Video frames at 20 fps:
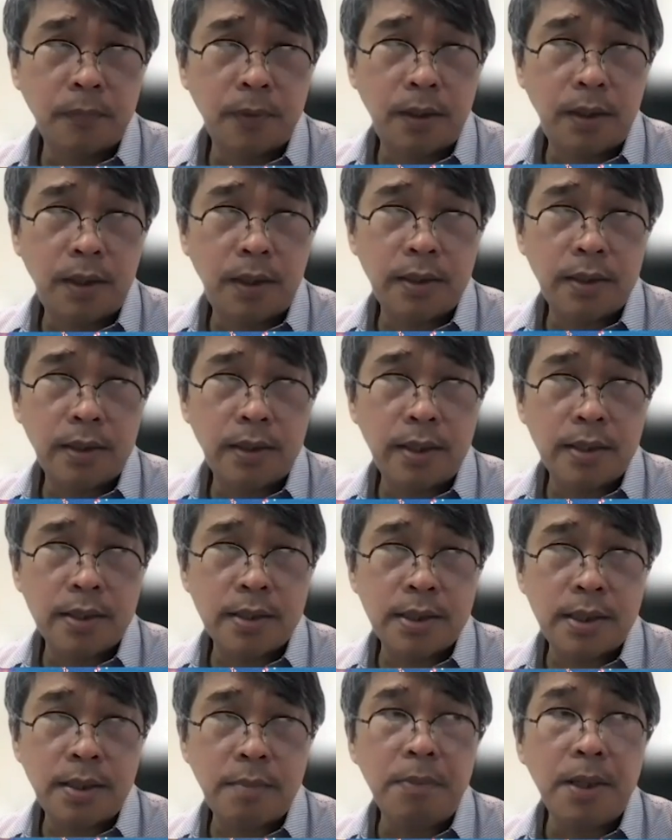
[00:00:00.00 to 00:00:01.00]
it
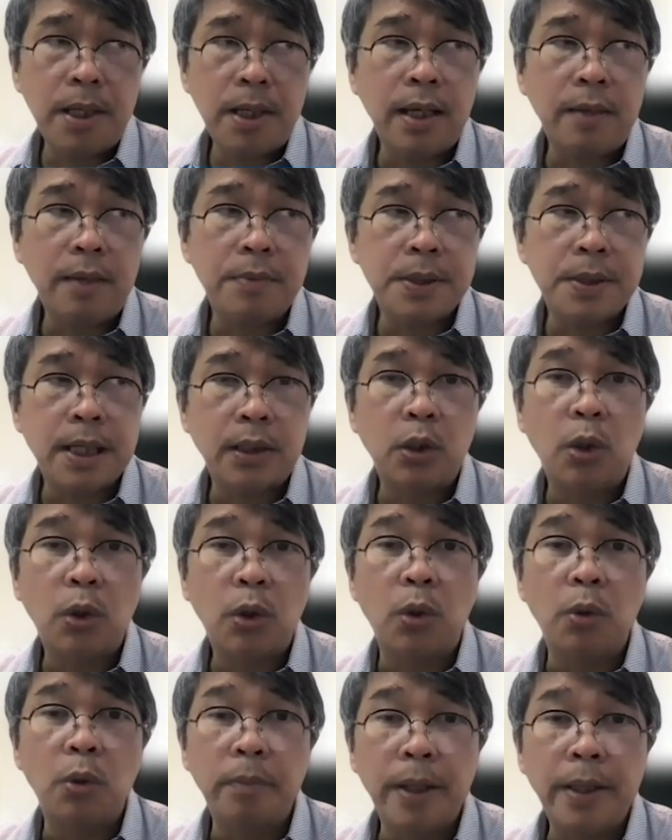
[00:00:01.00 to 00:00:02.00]
simply keeps that door
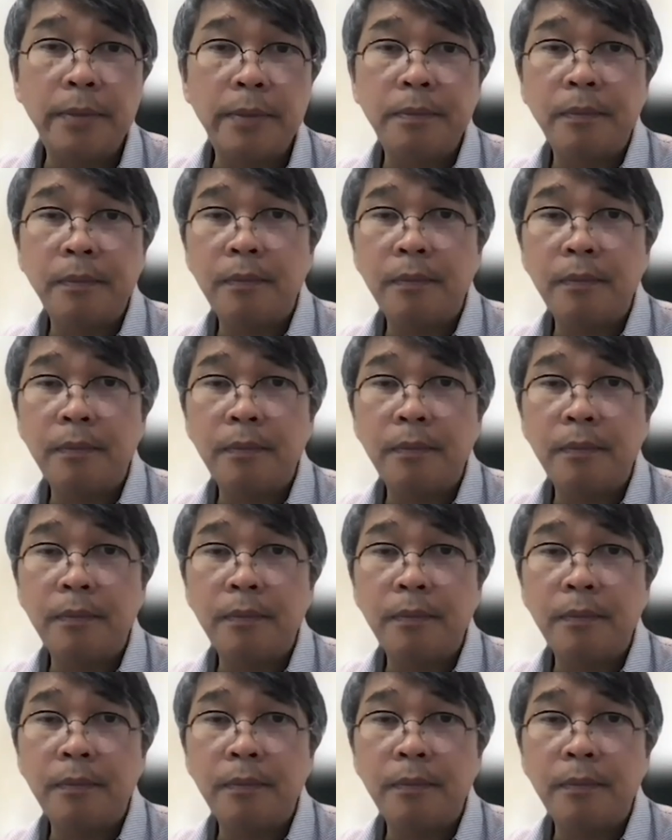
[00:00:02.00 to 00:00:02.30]
open.